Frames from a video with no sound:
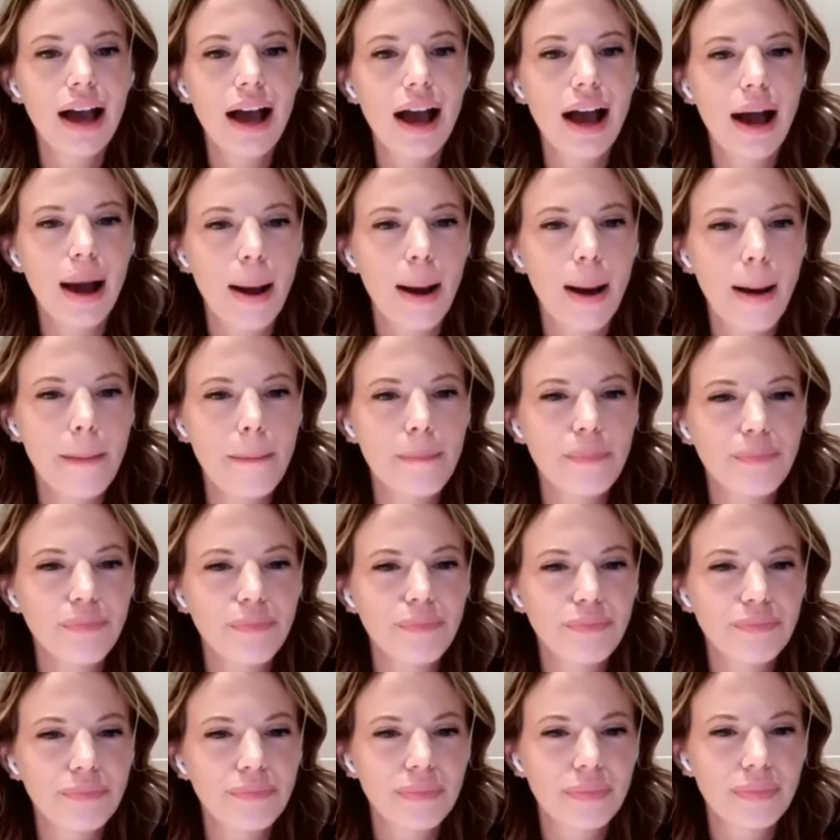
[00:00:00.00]

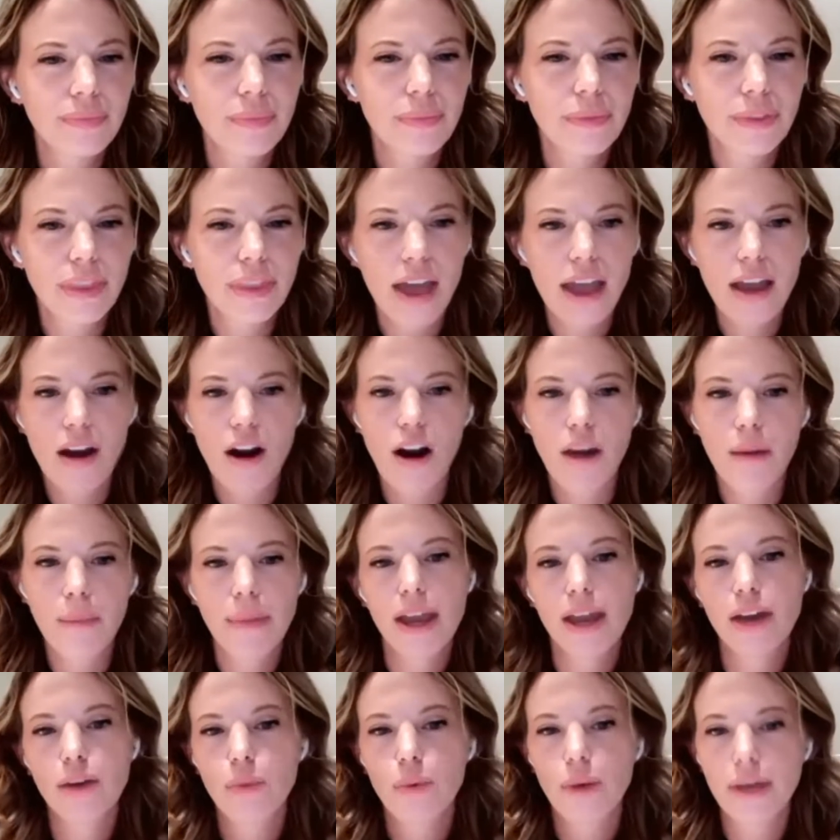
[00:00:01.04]
They are
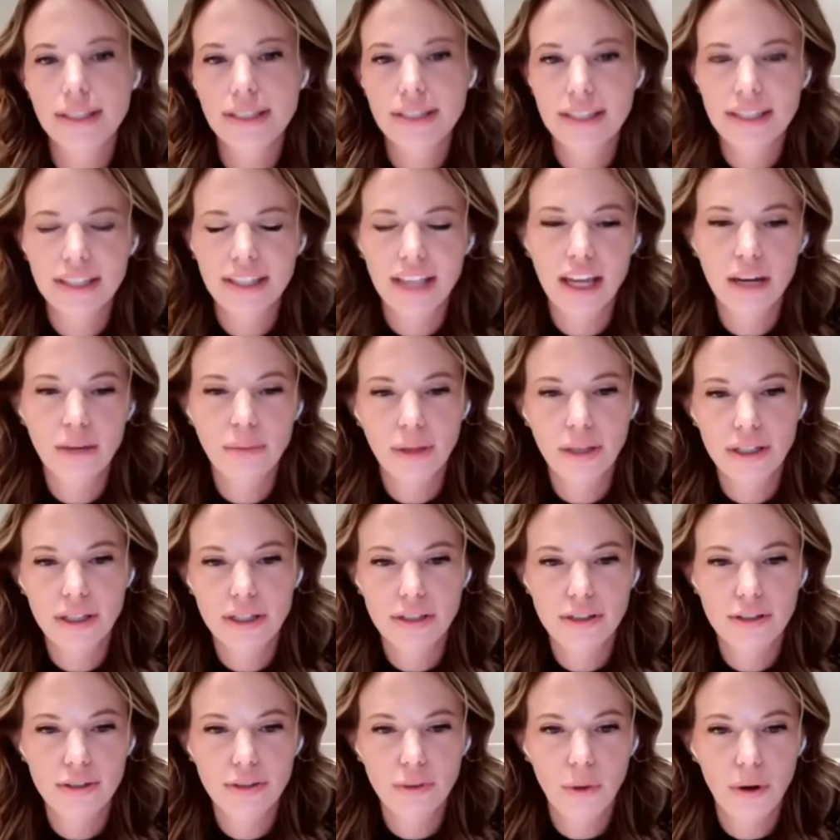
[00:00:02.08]
made with sustainably
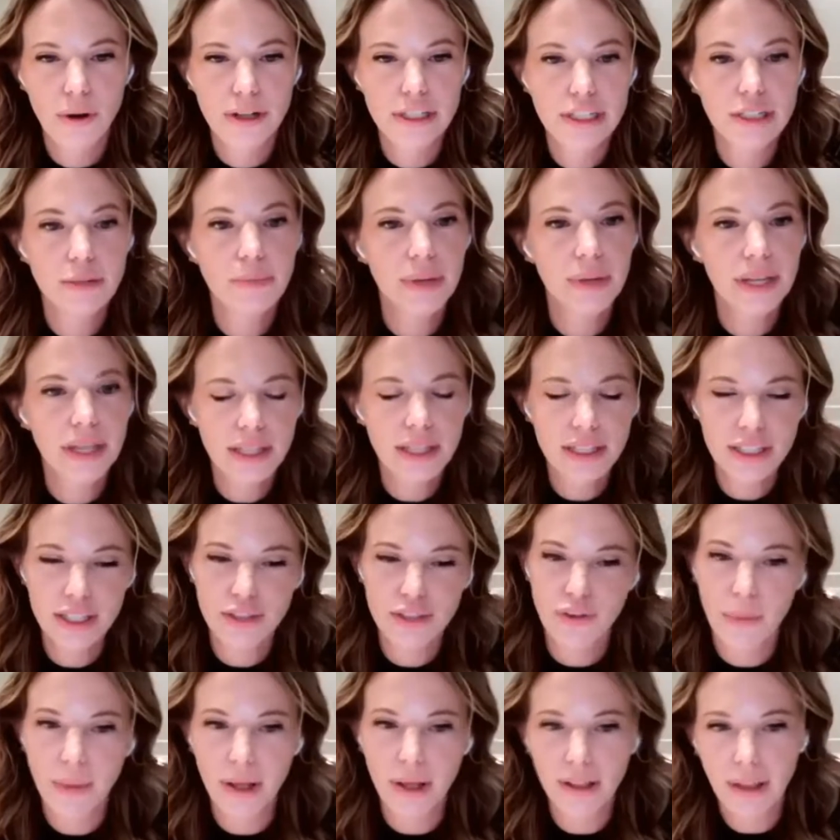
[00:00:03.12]
sourced beans
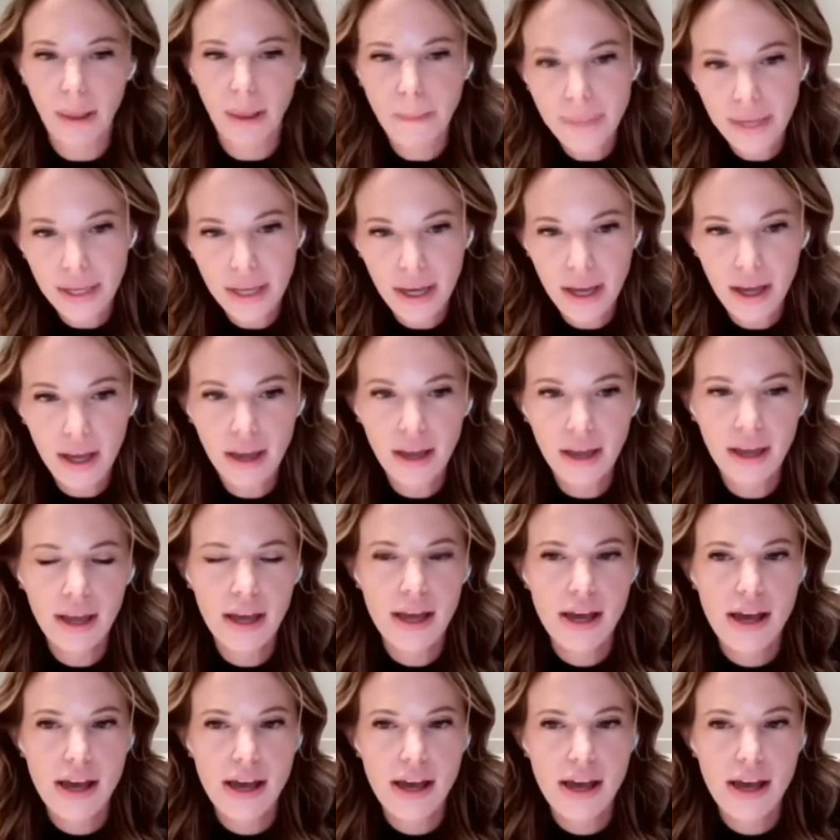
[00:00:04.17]
from Colombia.